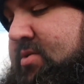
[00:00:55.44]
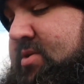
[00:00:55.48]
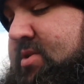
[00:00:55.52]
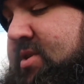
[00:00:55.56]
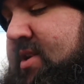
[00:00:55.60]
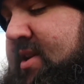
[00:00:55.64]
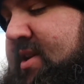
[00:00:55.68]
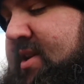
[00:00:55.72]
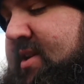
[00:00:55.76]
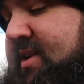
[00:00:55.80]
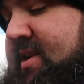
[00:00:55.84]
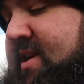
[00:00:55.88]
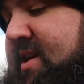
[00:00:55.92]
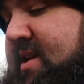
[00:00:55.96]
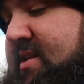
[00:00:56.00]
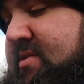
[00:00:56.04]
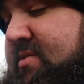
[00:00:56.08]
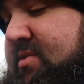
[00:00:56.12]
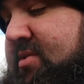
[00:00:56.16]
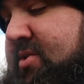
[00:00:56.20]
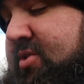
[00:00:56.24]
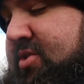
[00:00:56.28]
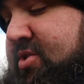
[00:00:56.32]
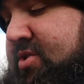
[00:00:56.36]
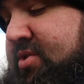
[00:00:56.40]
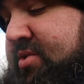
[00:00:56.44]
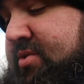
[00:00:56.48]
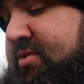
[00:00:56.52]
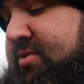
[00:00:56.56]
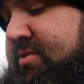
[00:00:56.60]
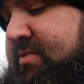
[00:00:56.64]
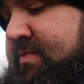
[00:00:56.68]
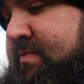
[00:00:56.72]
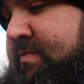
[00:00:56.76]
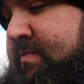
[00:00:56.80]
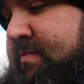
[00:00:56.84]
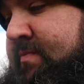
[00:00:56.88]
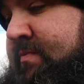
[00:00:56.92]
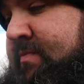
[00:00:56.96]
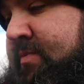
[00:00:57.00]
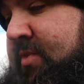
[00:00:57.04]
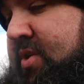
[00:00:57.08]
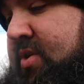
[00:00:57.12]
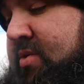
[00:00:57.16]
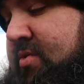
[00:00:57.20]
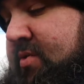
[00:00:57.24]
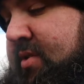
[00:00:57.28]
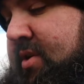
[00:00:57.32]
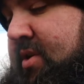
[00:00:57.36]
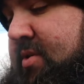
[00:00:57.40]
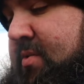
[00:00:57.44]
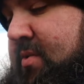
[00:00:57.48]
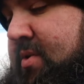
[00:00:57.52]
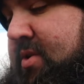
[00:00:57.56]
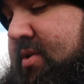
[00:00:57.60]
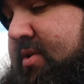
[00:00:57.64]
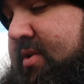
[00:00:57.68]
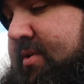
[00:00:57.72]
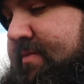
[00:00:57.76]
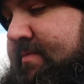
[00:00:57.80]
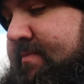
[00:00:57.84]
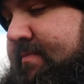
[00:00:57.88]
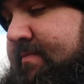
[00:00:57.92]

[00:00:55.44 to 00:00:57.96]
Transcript: Once I get it down and done, you'll know why.